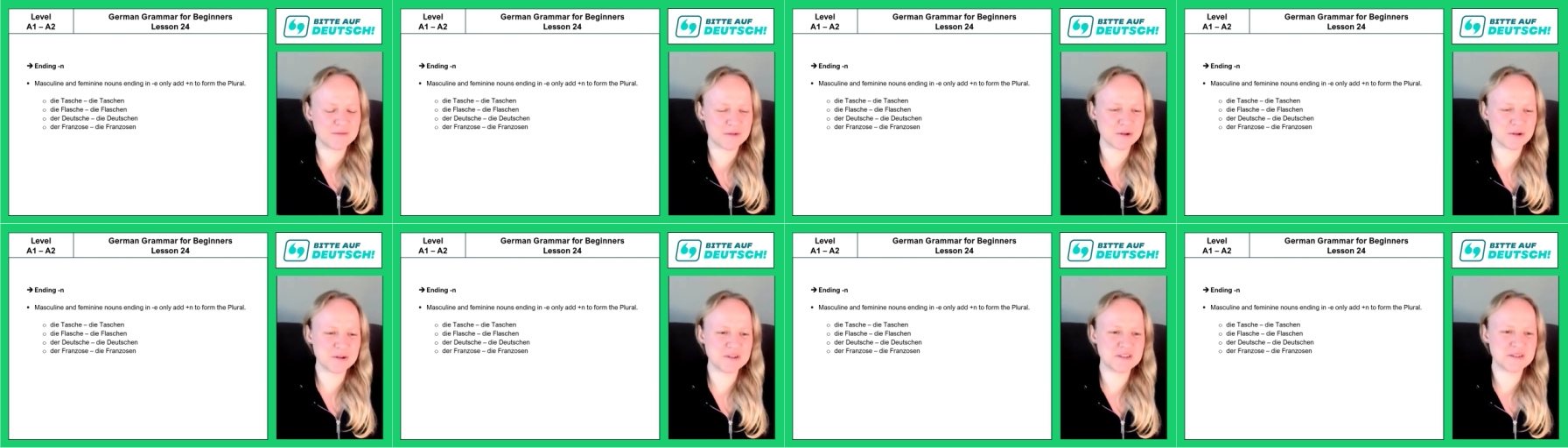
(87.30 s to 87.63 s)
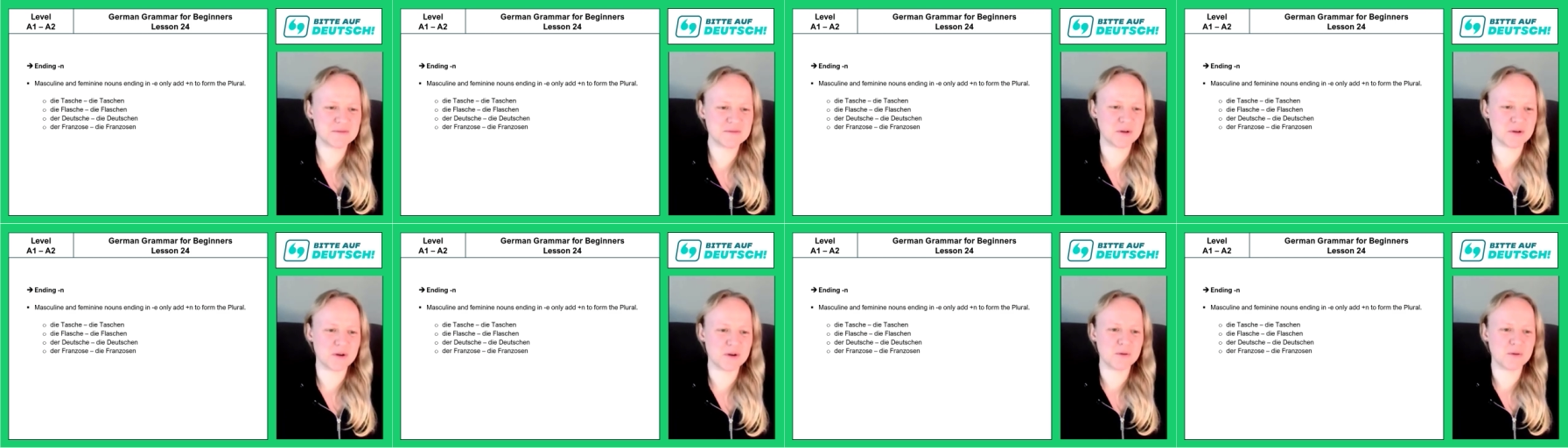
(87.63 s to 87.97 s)

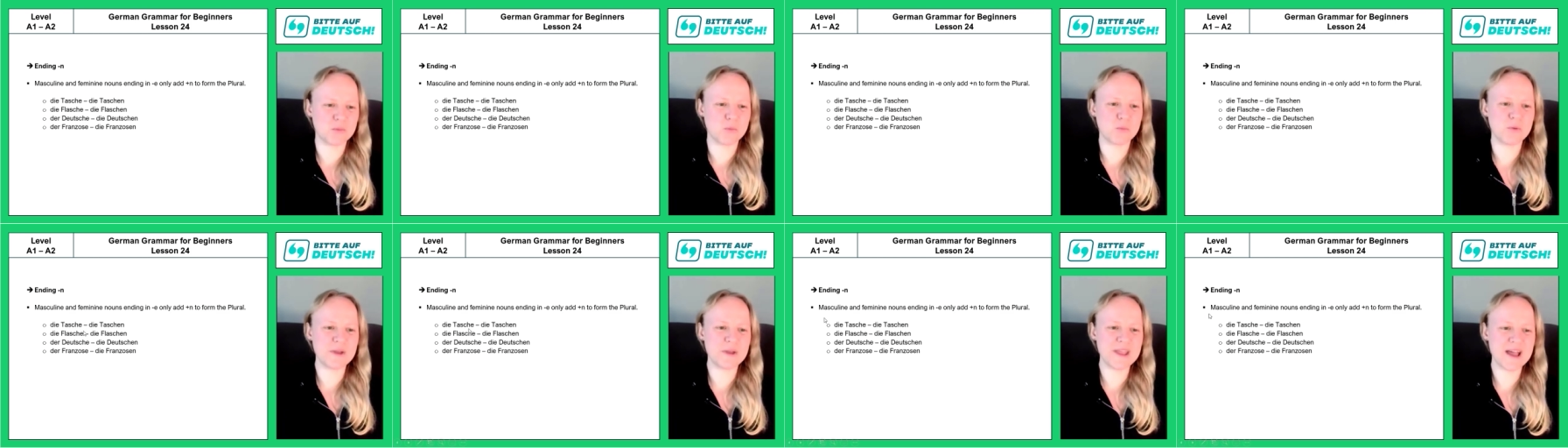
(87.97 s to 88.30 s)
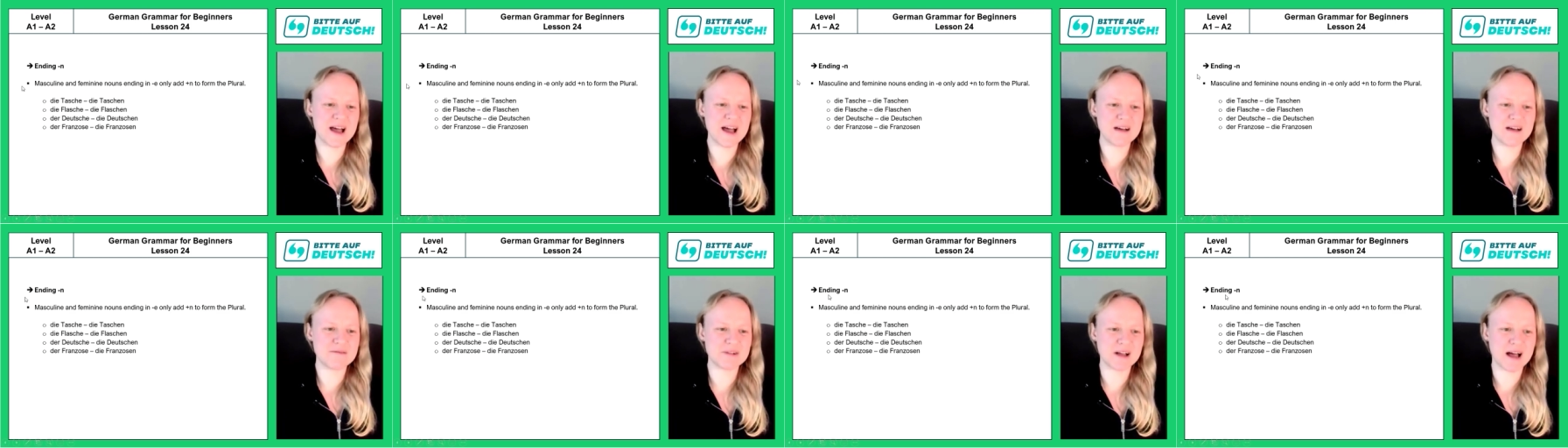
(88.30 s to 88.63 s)
First of all, we
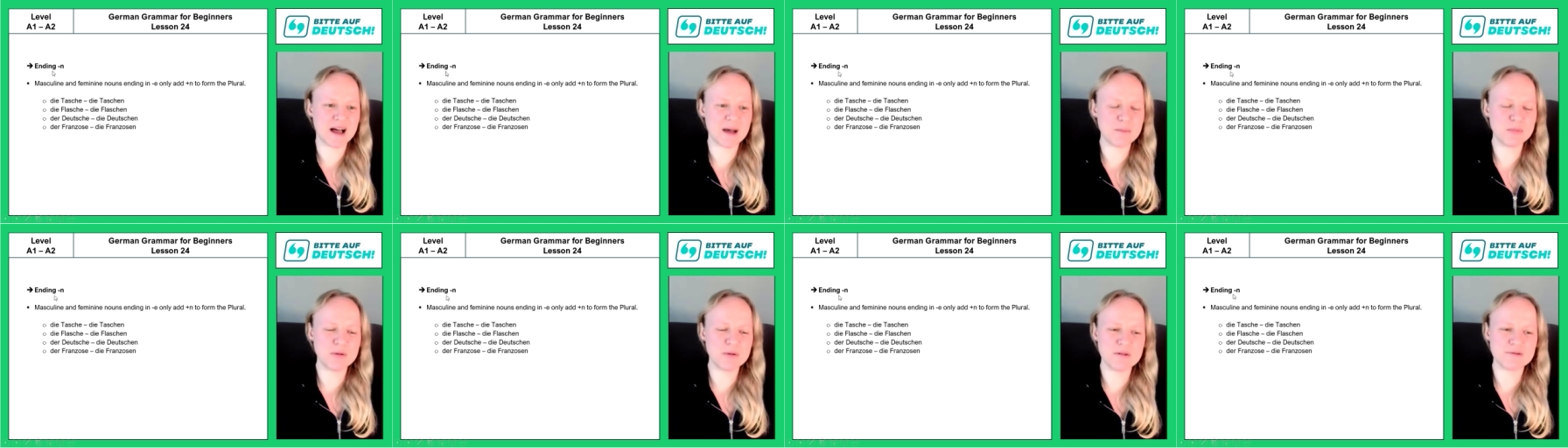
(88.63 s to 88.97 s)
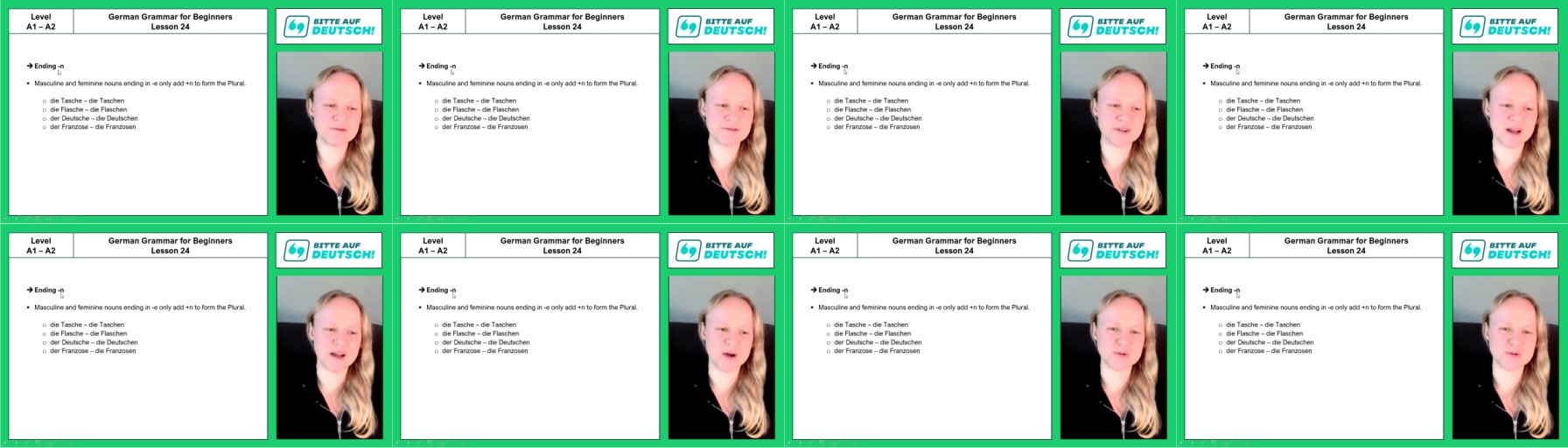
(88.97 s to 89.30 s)
have a couple
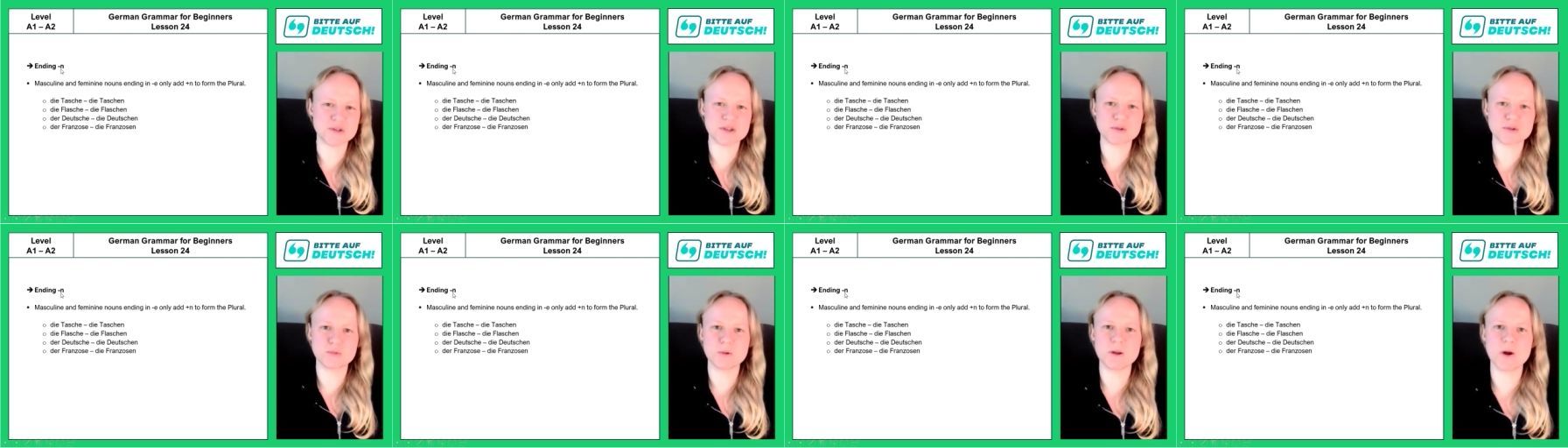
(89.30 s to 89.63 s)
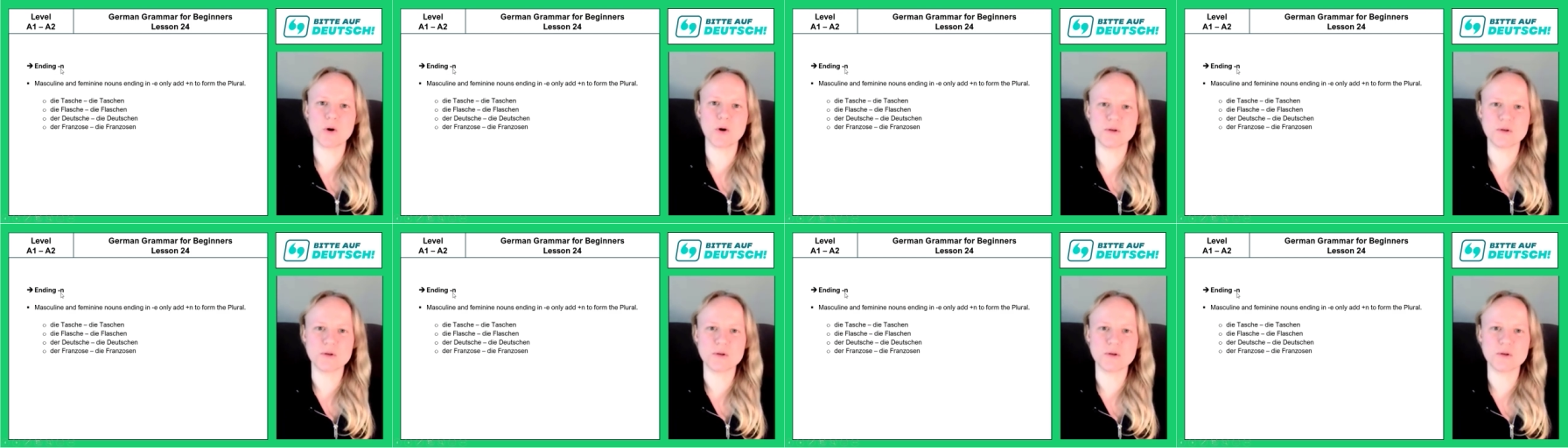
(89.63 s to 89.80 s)
of nouns who will